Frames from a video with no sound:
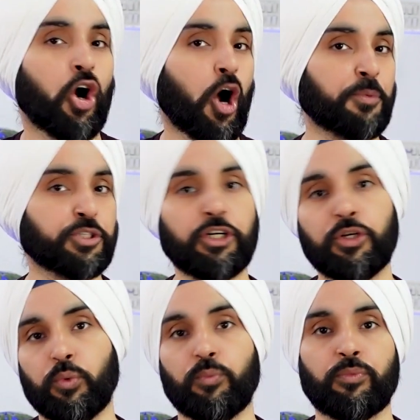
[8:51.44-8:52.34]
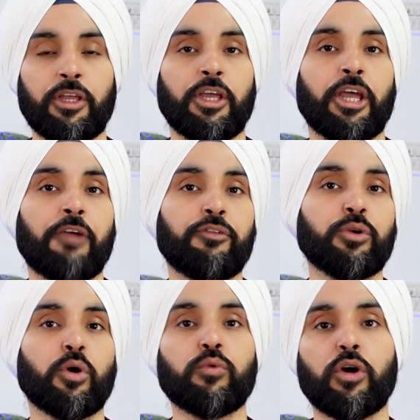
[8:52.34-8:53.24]
Option 2. If you
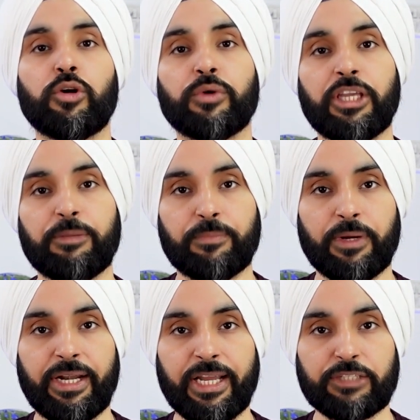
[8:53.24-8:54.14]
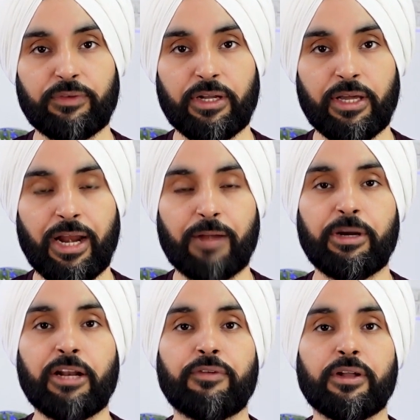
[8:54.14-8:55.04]
don't want to keep index finger and
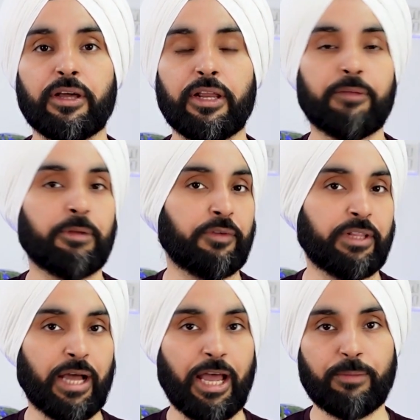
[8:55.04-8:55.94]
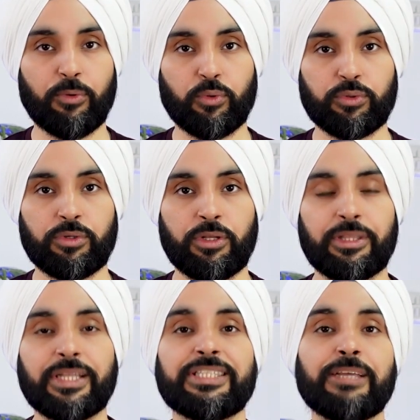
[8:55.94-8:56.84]
middle finger in between the eyebrows,
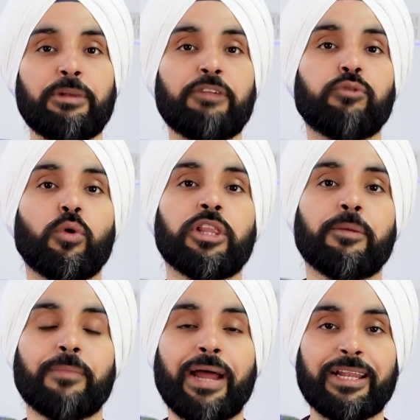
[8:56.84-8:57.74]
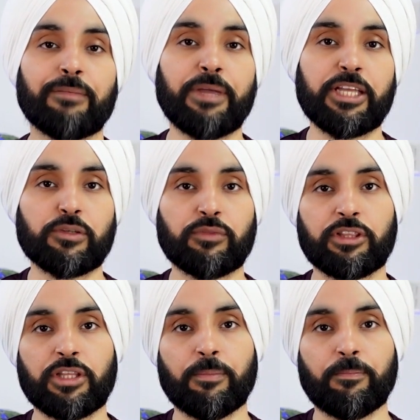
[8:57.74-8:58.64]
then simply fold them at the base of the
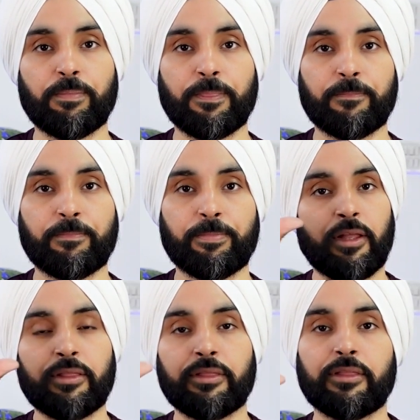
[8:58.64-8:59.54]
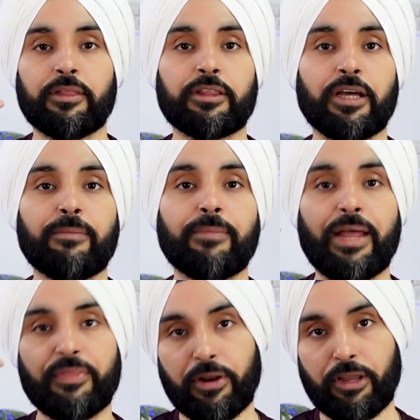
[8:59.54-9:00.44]
thumb. The thumb
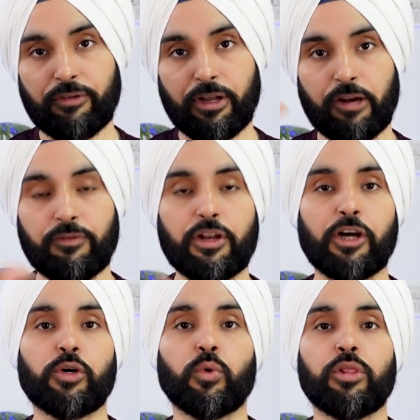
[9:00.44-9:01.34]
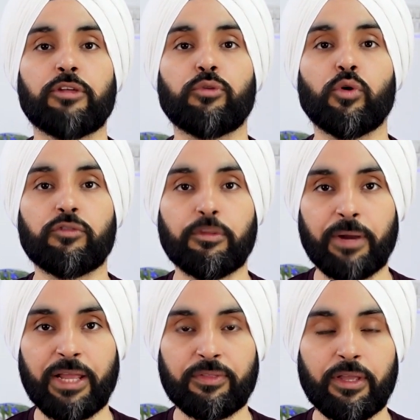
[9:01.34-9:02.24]
and the ring finger will control the flow of the
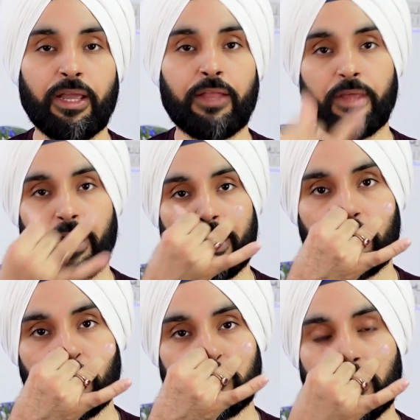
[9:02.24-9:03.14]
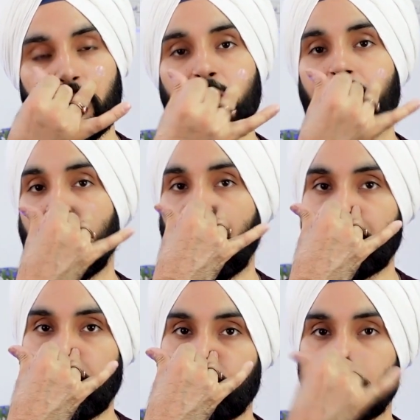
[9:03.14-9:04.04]
breath in the nostril and
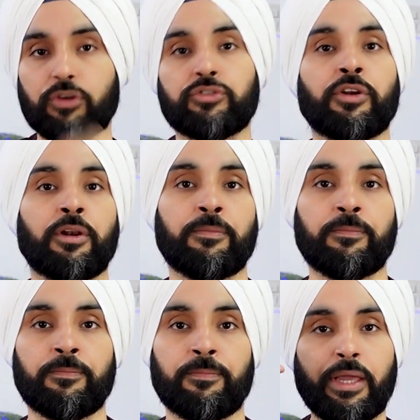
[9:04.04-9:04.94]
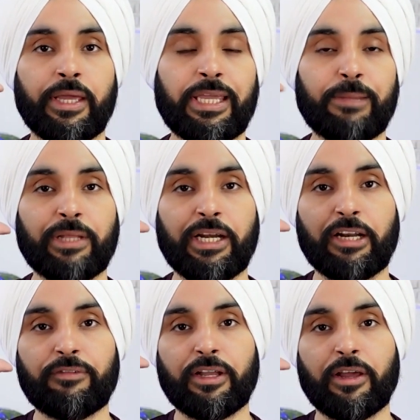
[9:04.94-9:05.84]
the left nostril. Keep the
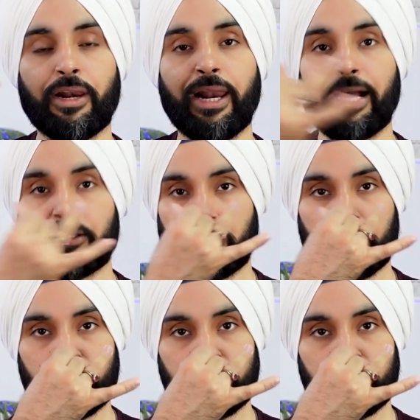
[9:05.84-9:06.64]
little finger relaxed.